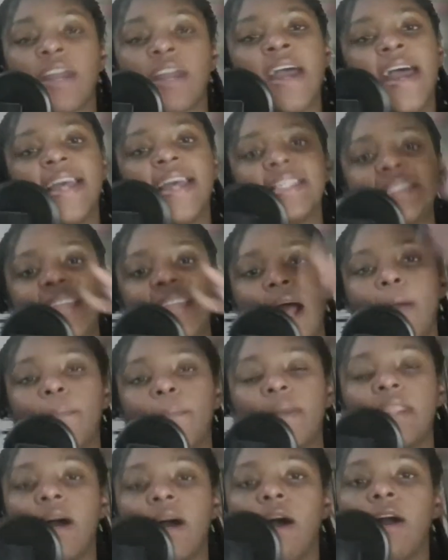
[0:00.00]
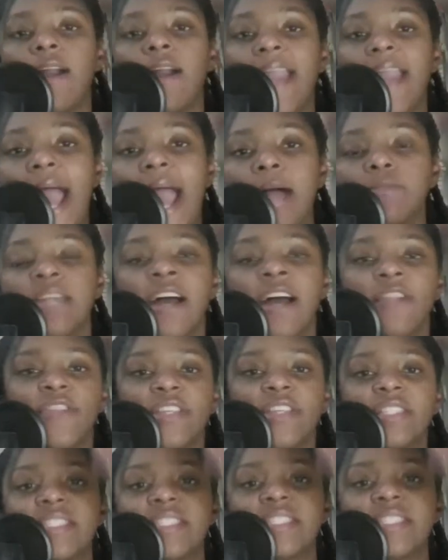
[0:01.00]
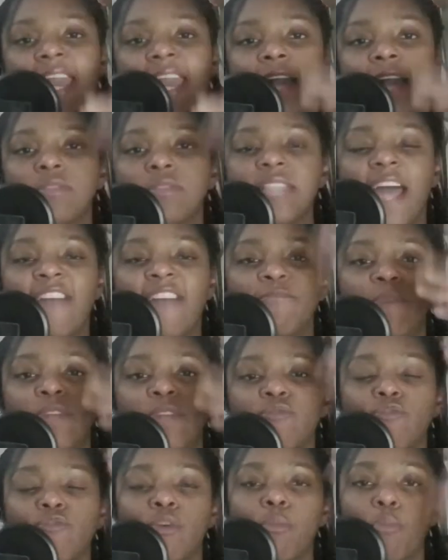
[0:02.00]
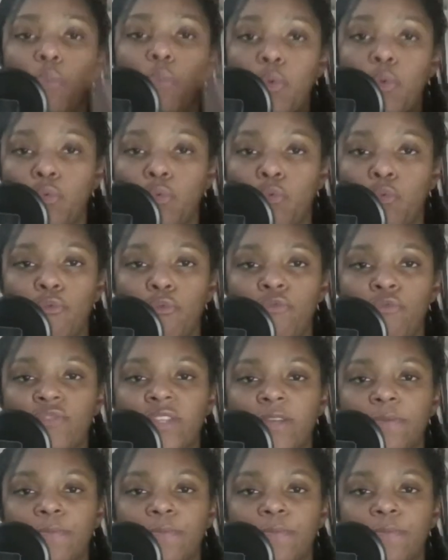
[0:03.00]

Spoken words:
It's now been uncapped. The scales have been removed.